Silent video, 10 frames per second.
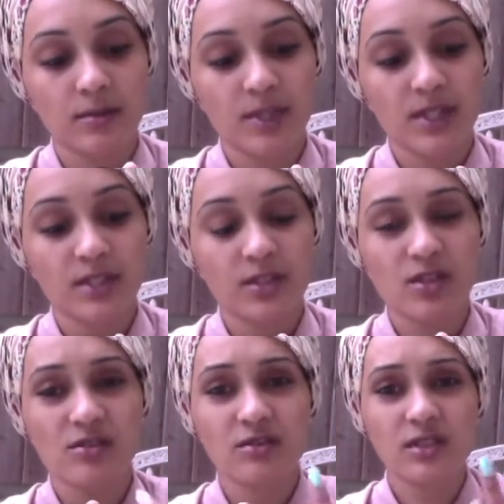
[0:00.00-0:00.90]
please
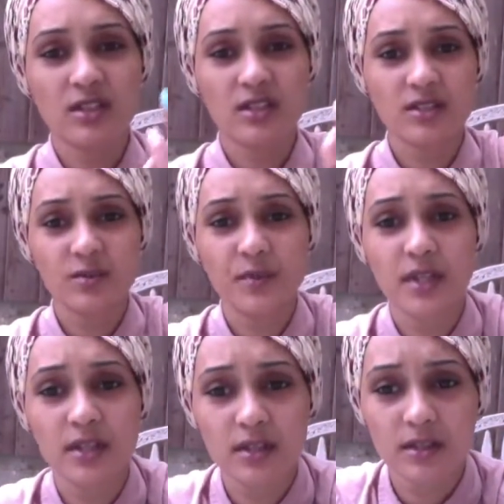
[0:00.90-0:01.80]
don't judge me.
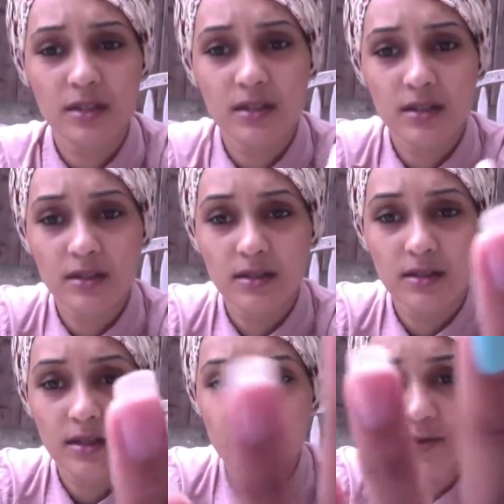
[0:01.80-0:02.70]

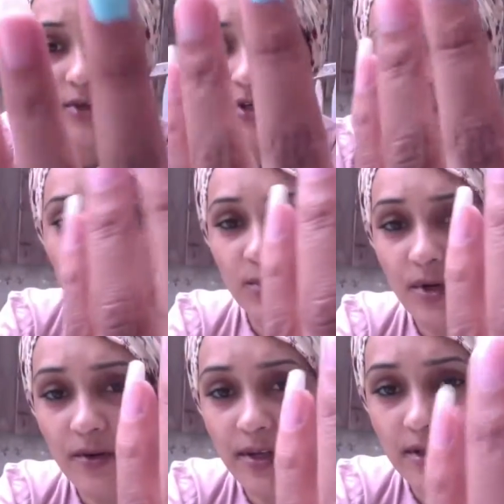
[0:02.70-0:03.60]
I feel like I'm
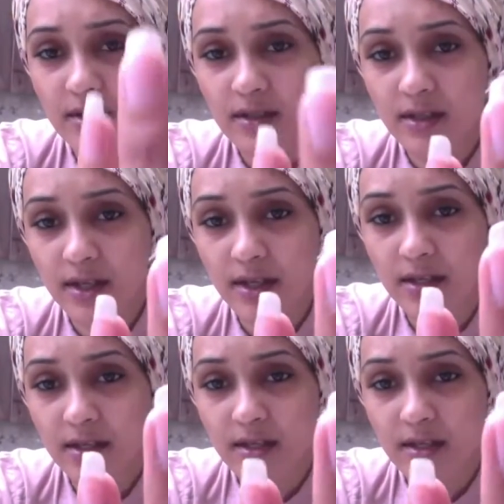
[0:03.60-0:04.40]
swearing. Okay,